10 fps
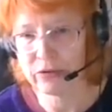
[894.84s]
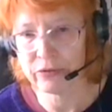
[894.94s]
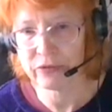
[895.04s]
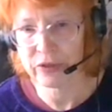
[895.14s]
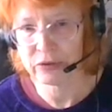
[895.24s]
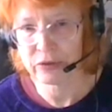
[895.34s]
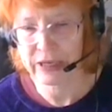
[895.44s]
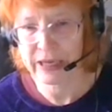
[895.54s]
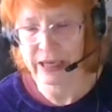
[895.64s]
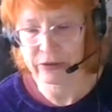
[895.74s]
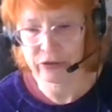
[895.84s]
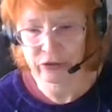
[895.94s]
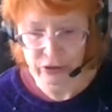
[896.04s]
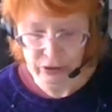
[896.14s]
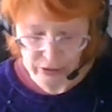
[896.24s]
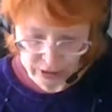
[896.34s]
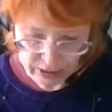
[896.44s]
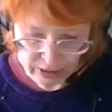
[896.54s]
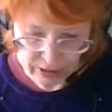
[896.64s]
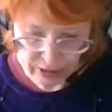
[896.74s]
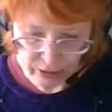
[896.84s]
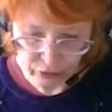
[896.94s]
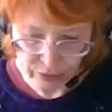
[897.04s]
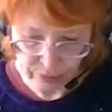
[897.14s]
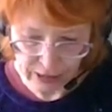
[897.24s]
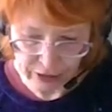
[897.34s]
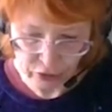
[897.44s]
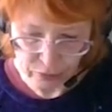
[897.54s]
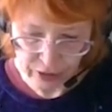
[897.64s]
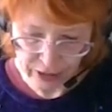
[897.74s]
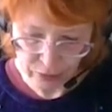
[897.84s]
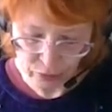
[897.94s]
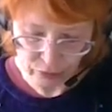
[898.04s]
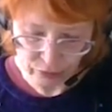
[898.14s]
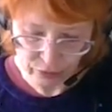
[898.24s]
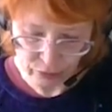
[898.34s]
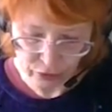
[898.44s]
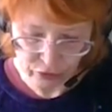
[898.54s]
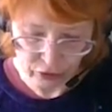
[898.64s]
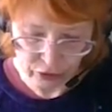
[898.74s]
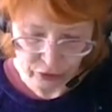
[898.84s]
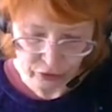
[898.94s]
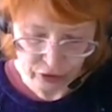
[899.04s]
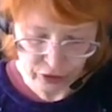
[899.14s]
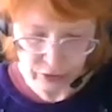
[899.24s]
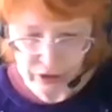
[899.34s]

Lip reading: didn't feel that they had to go to the placement they were assigned to.